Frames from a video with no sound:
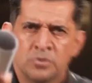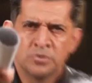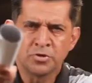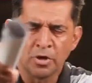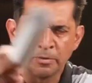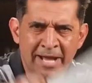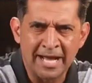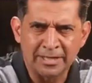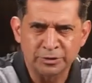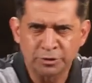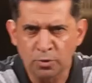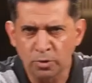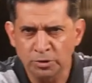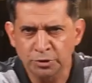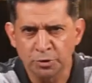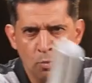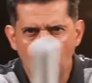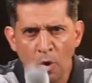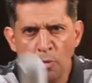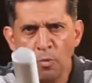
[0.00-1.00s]
So let me ask you a
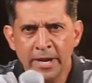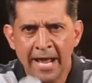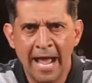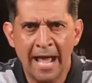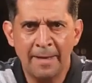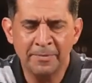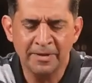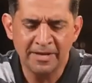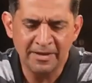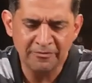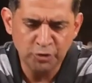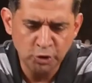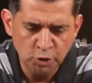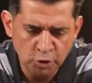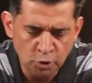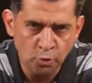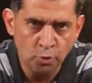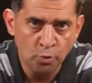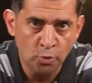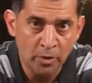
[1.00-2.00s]
question. What would happen if
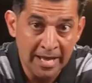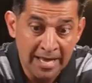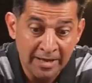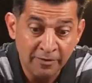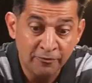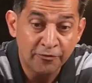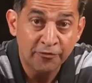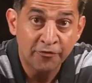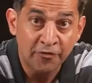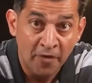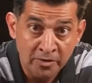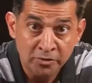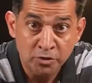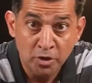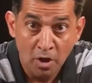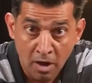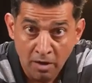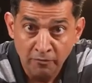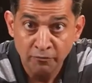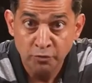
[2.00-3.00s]
you, in
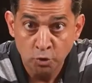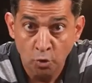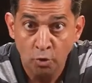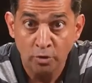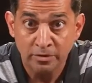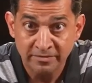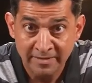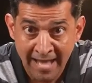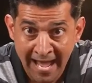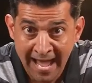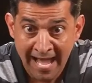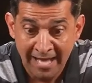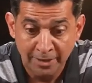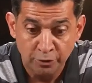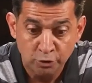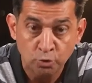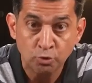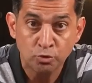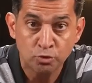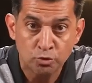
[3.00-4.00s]
front of your
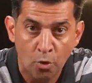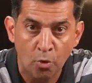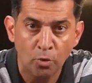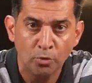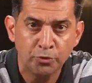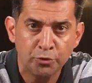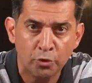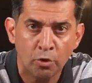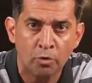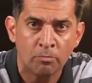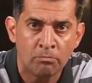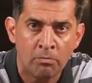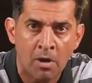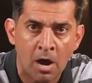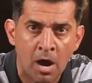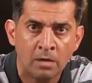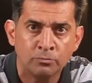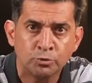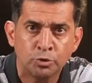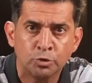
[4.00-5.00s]
dad, you told your
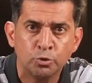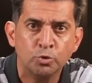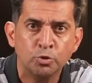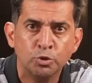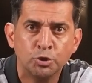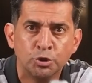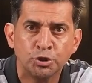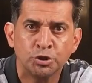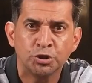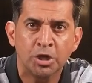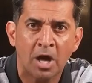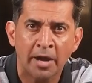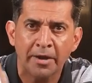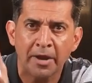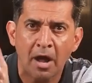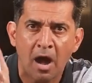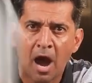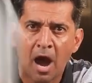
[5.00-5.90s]
mom to shut